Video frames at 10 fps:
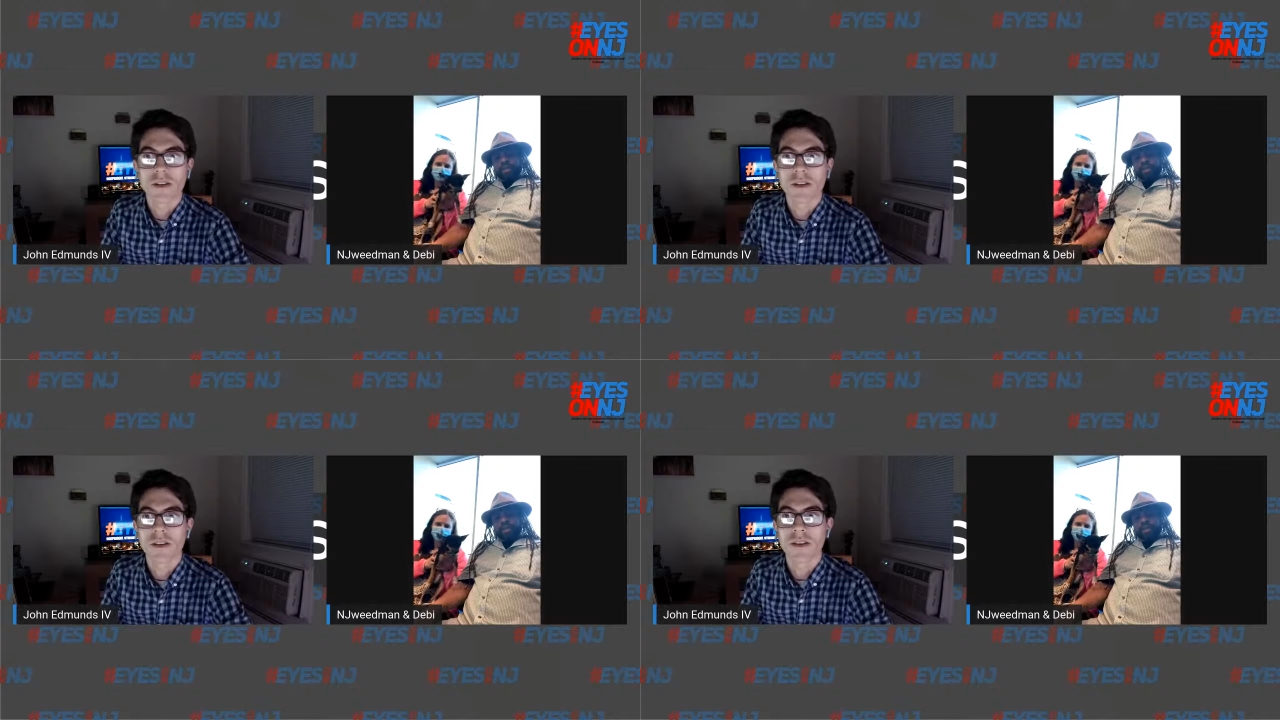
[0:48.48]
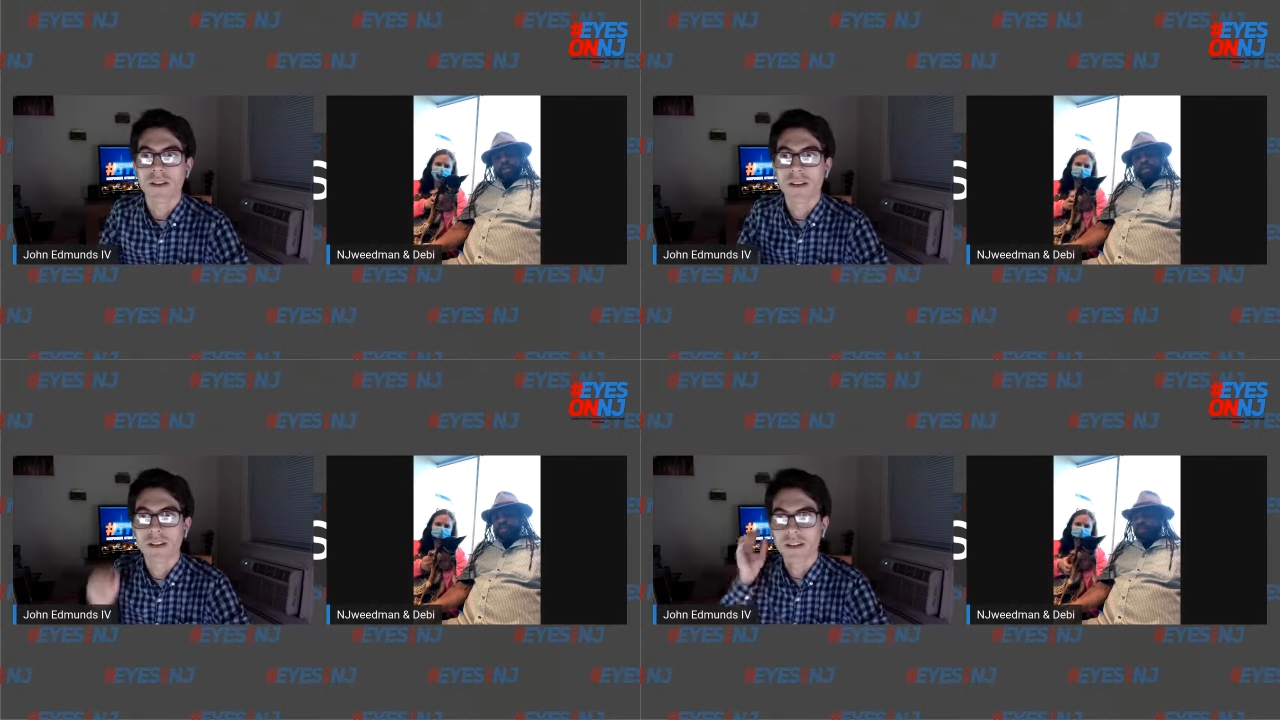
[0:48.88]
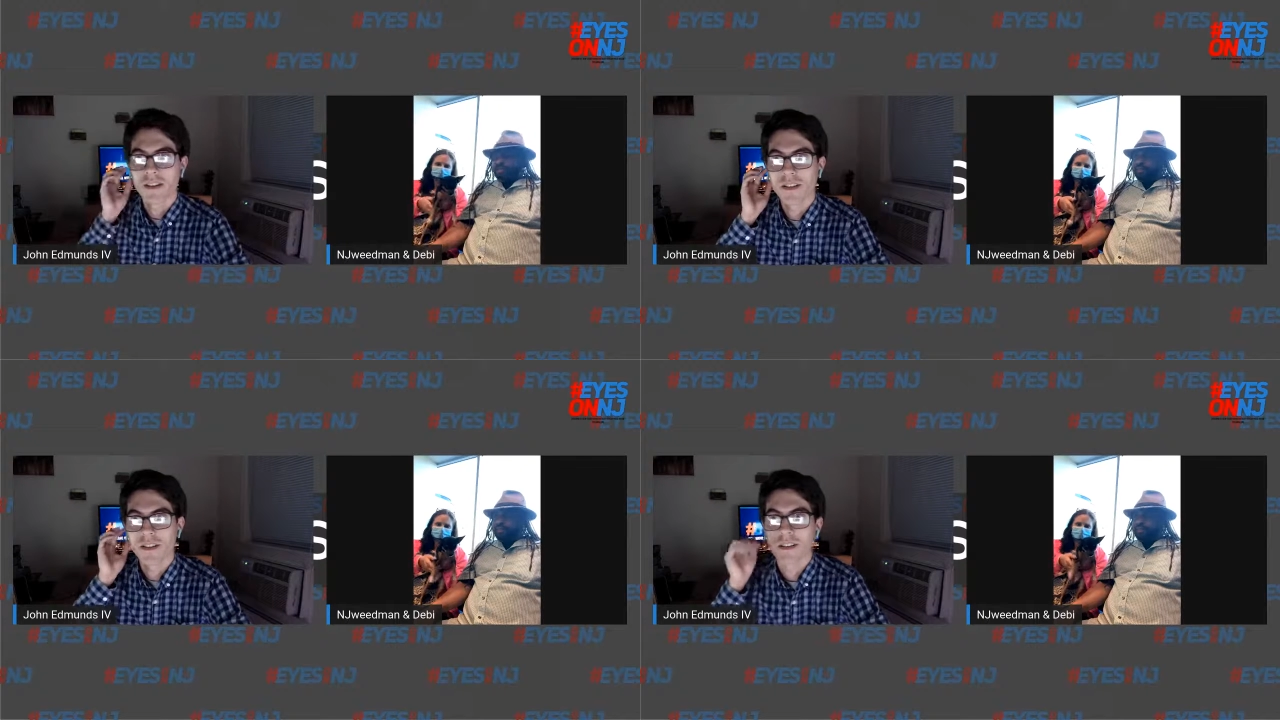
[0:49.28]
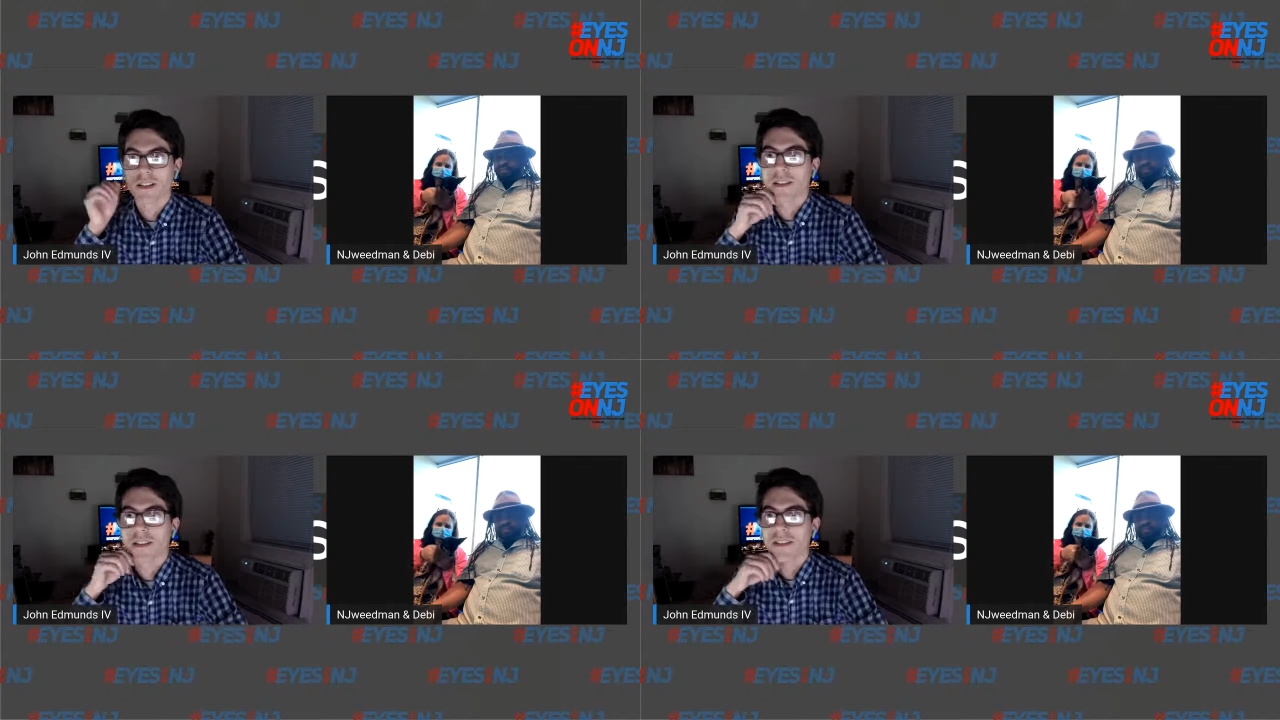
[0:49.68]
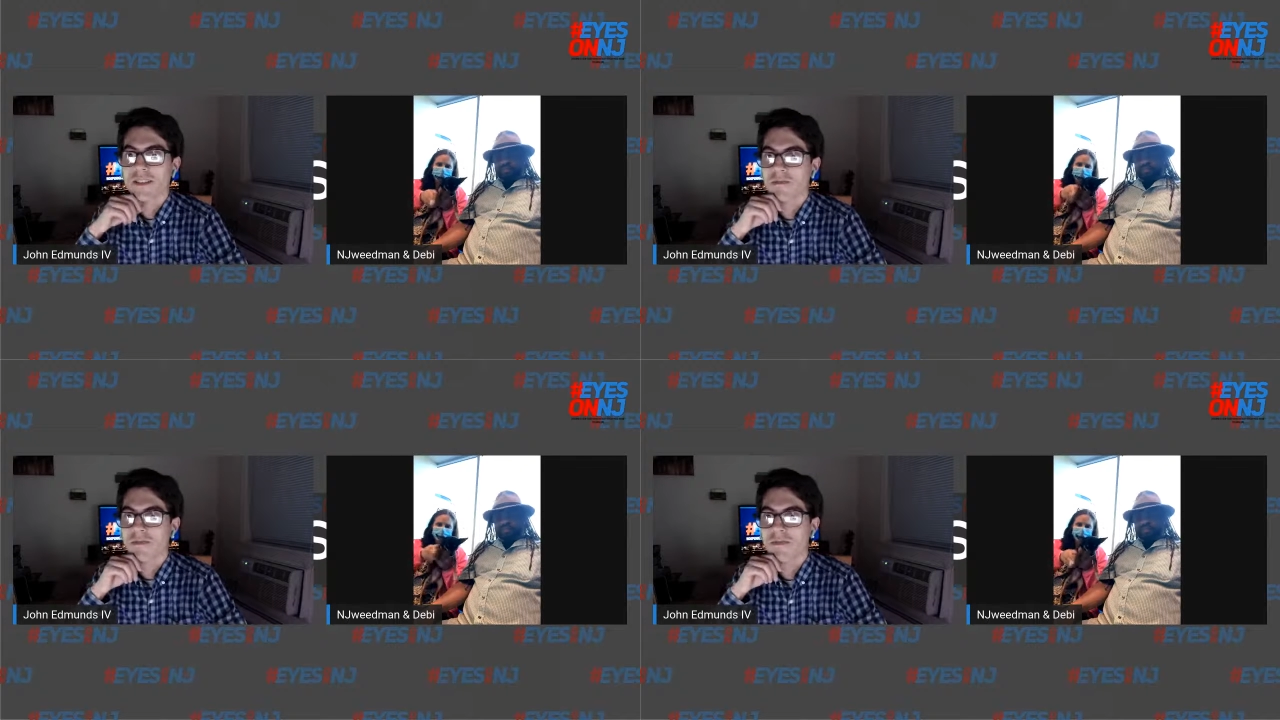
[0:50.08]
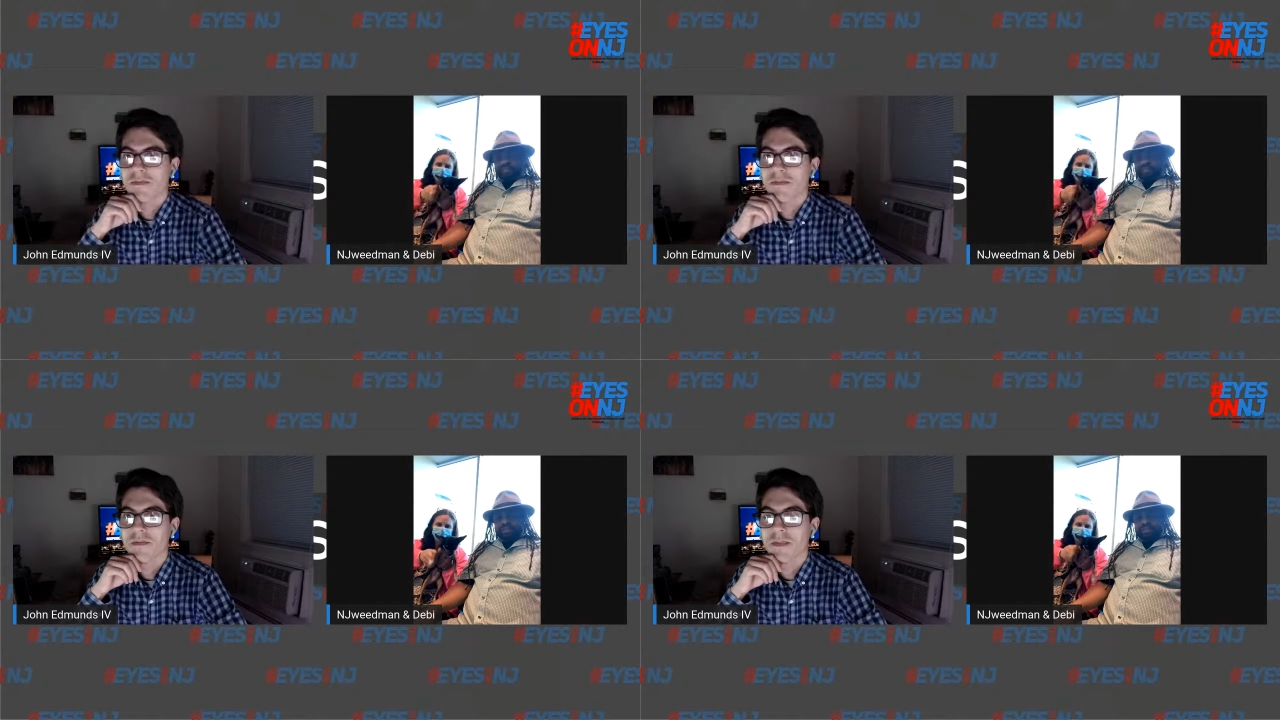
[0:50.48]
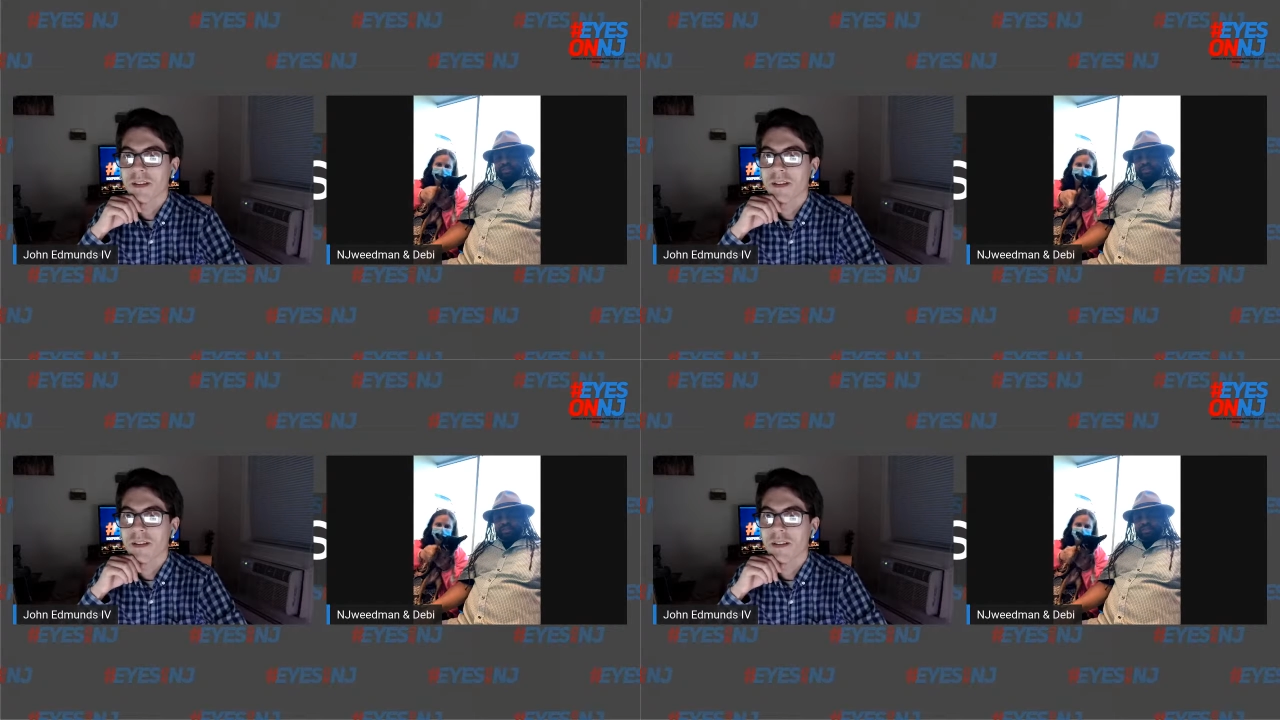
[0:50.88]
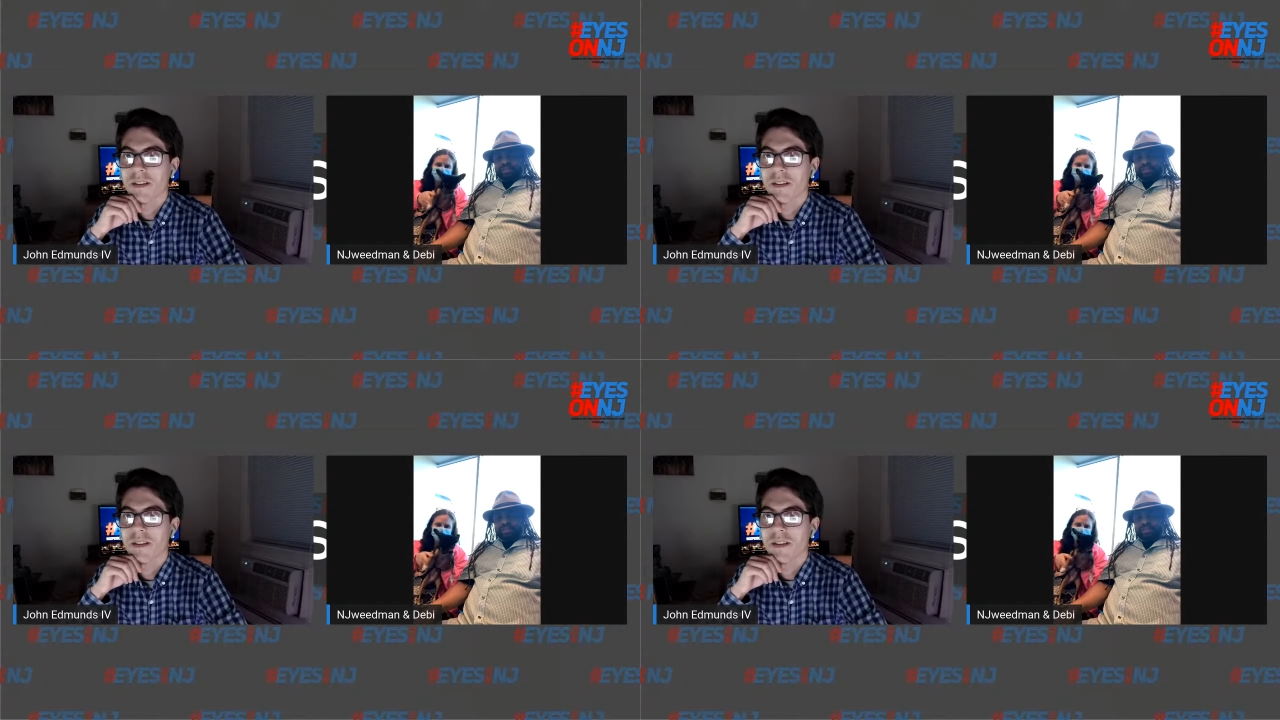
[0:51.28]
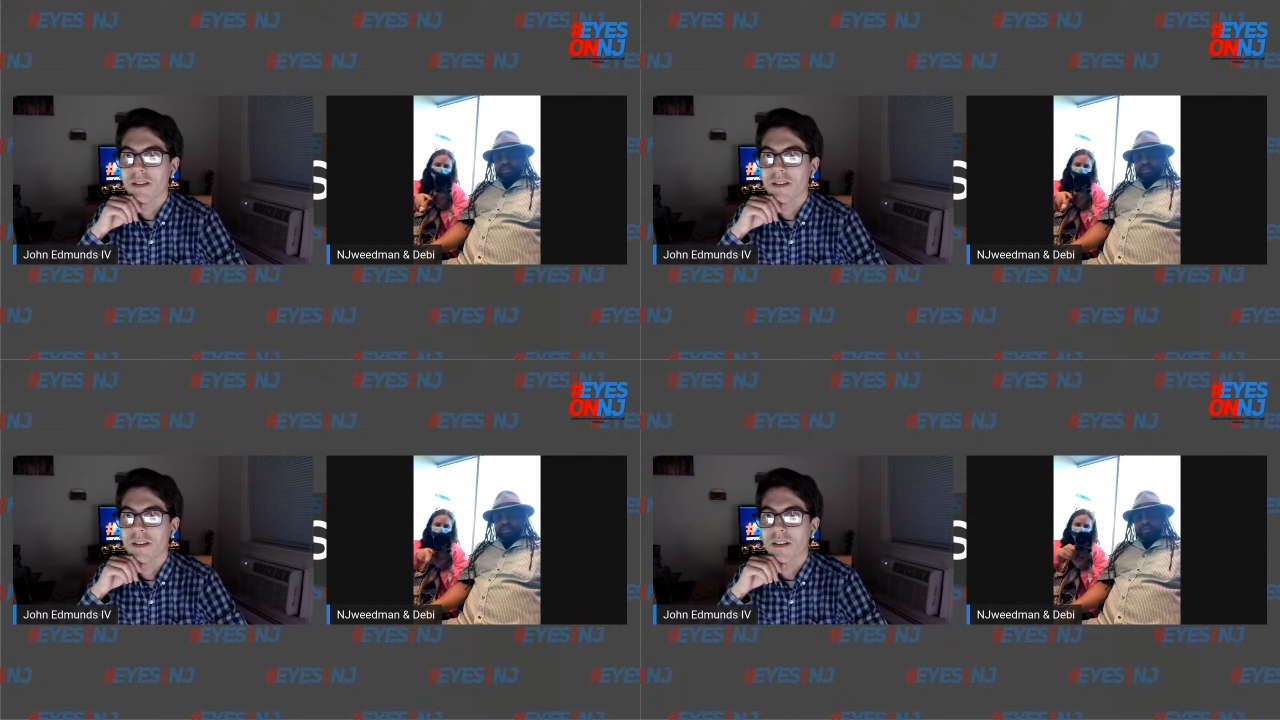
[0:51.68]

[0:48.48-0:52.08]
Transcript: (no one is talking)